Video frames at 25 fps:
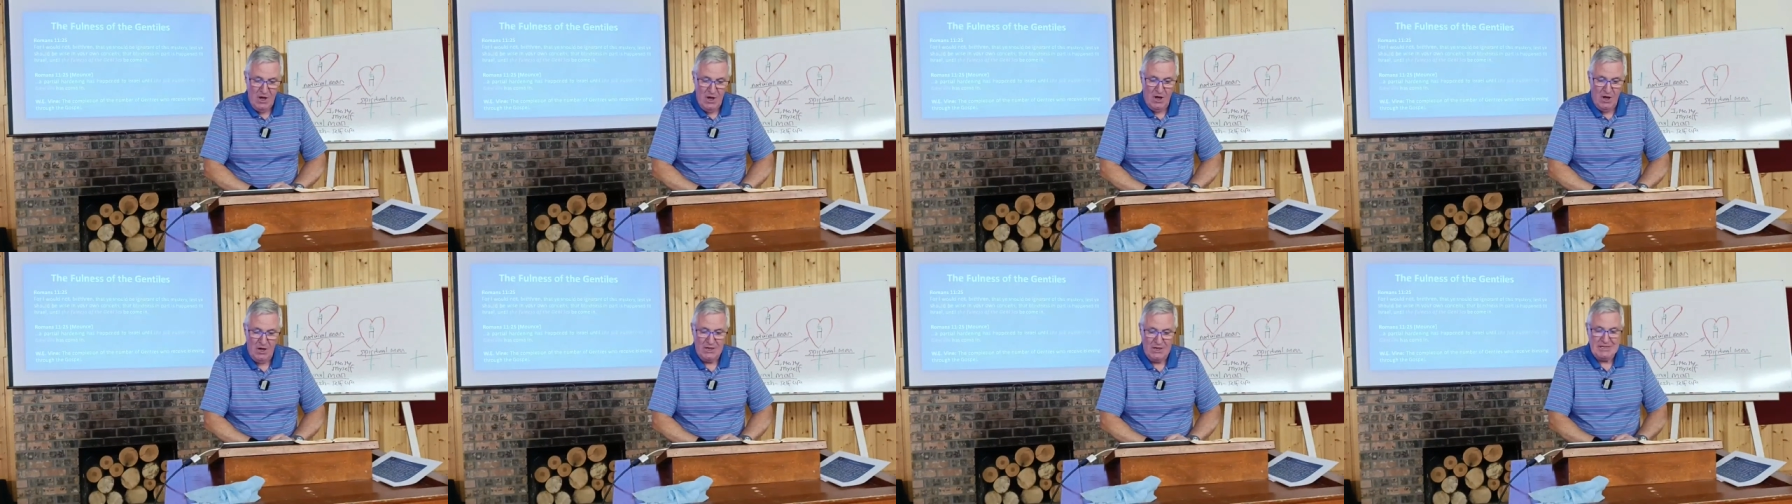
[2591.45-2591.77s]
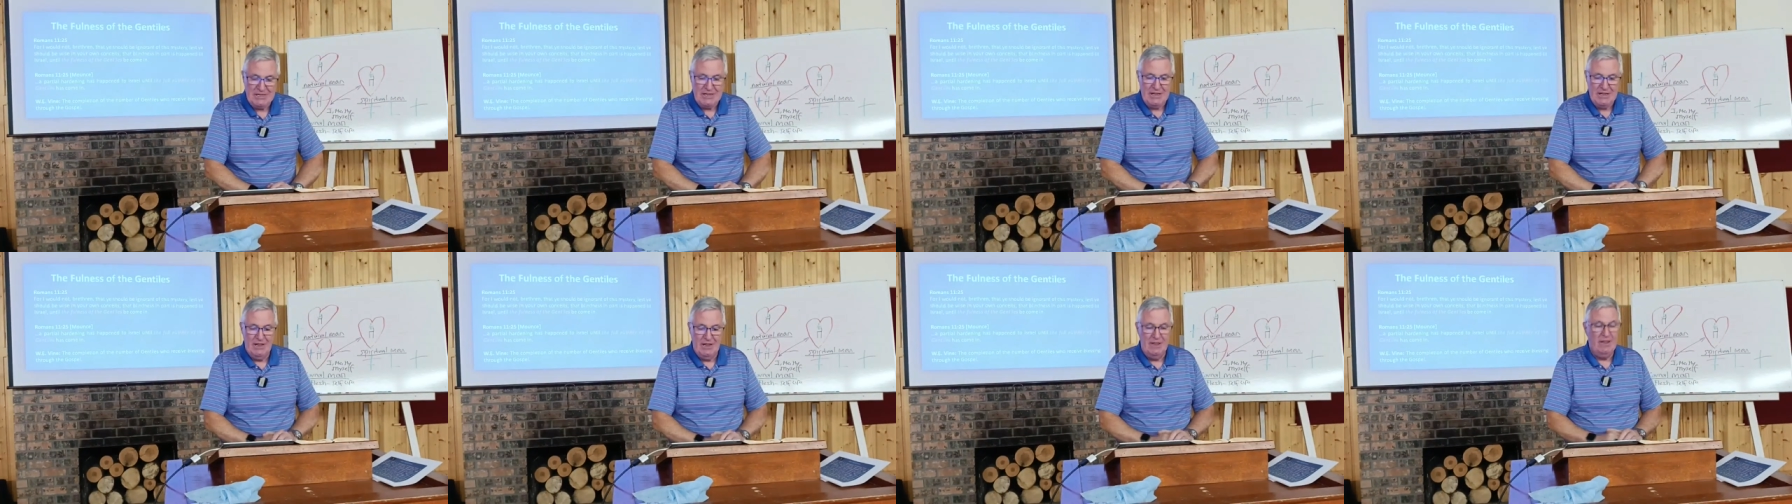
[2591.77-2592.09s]

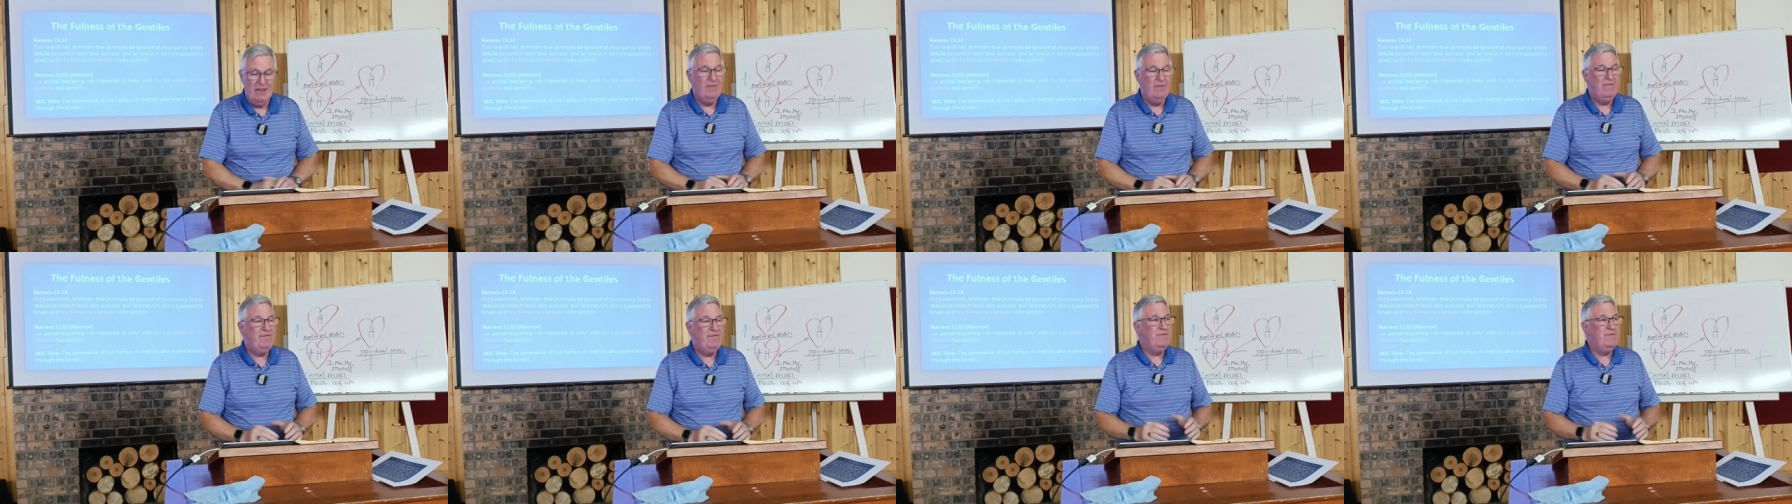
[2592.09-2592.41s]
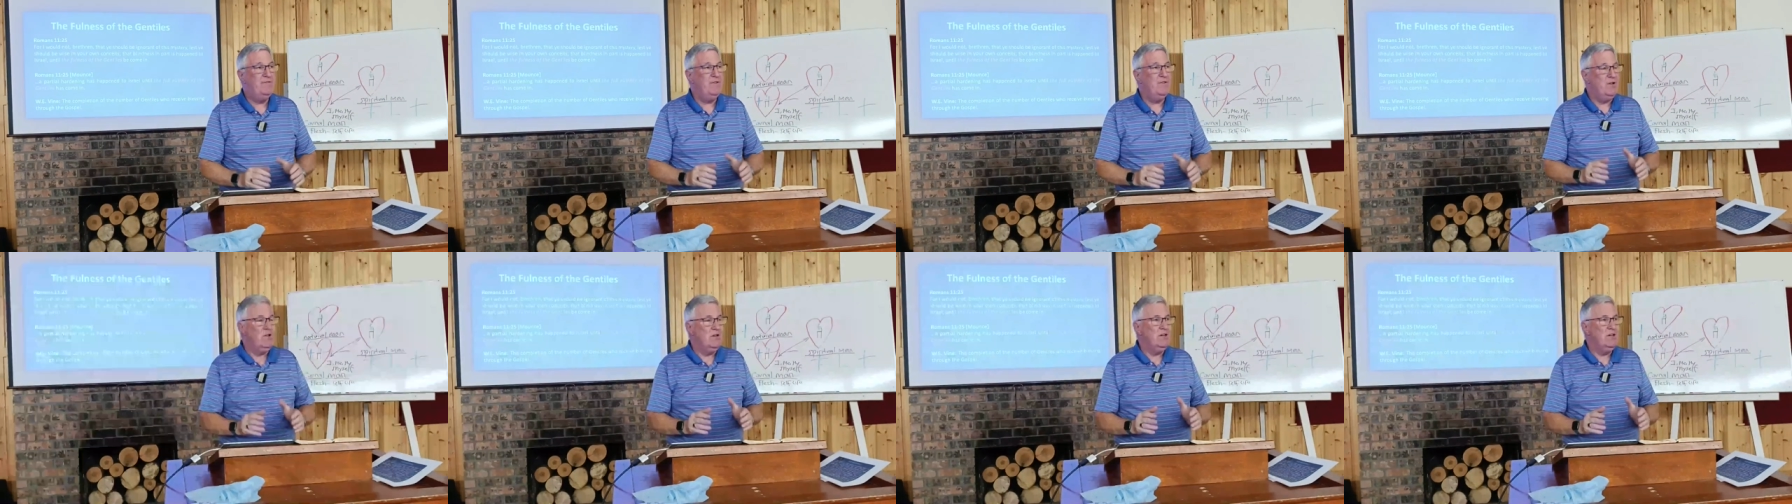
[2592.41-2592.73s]
until the
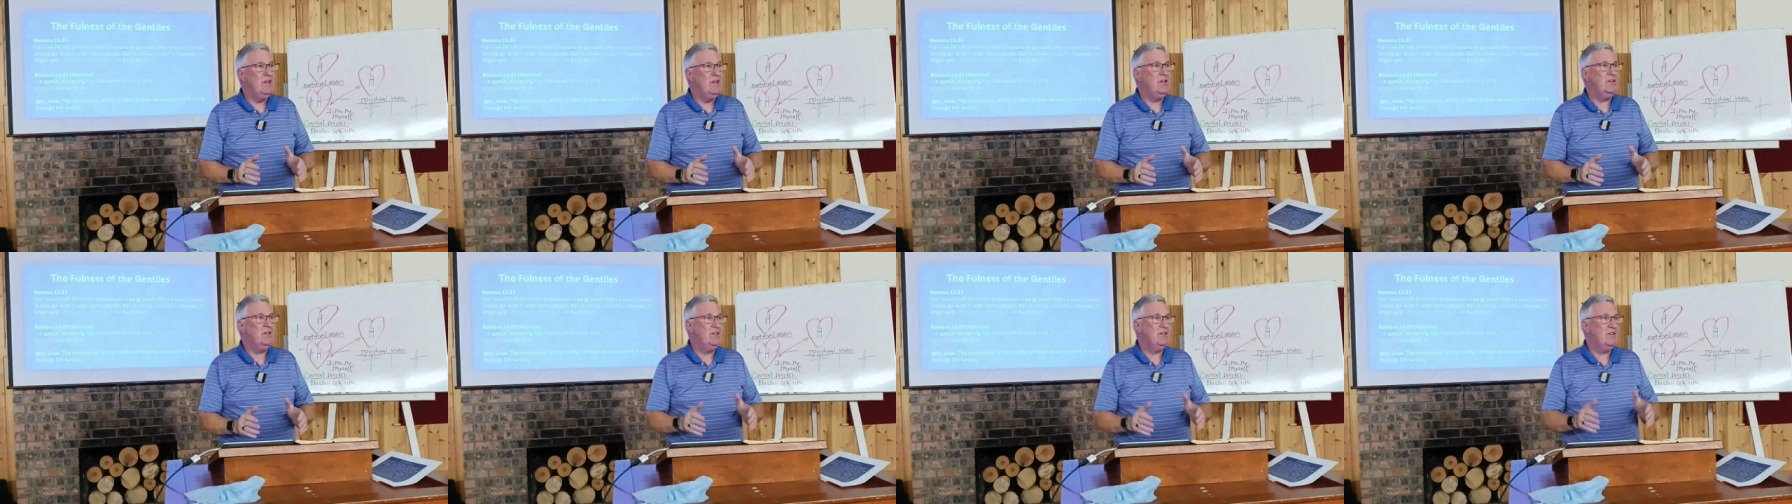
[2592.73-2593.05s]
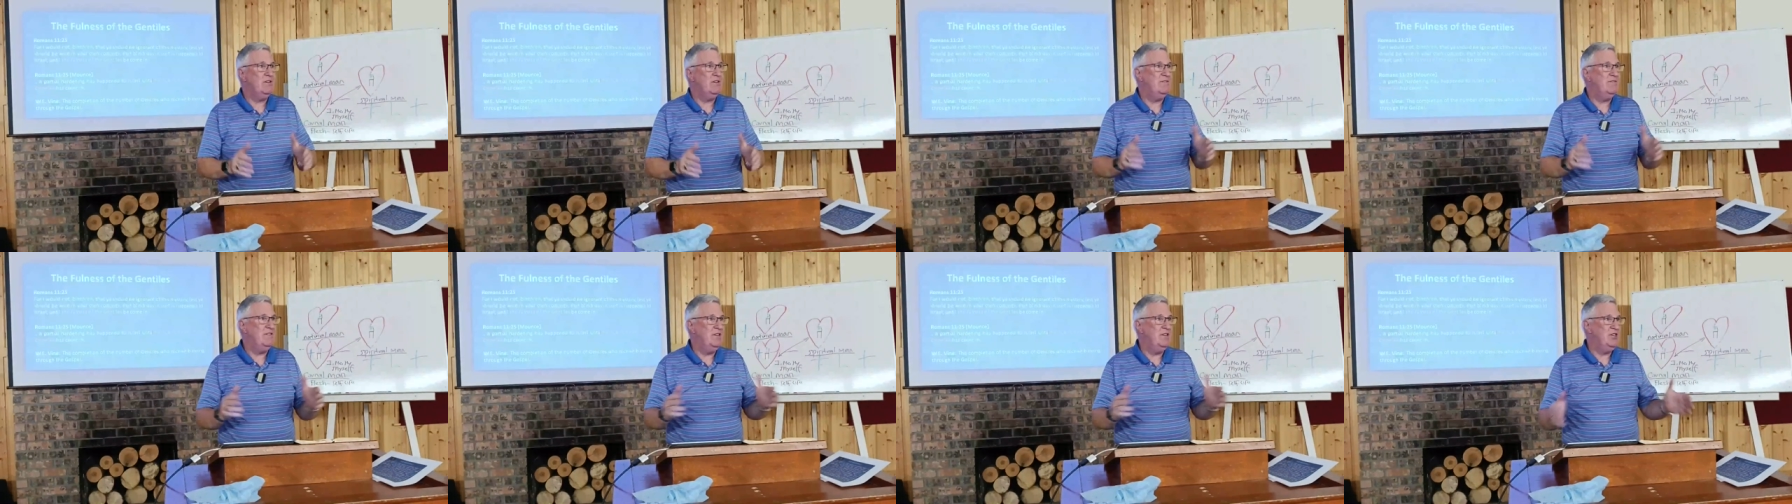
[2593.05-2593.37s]
fullness
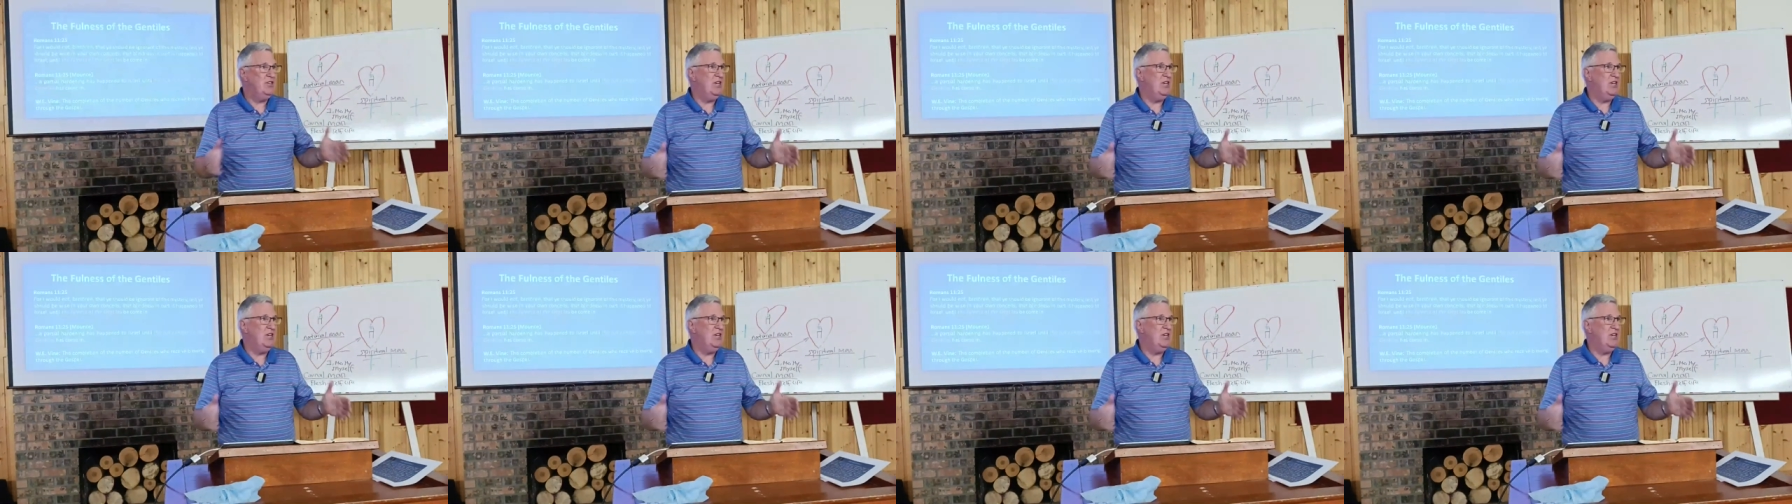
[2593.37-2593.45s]
of the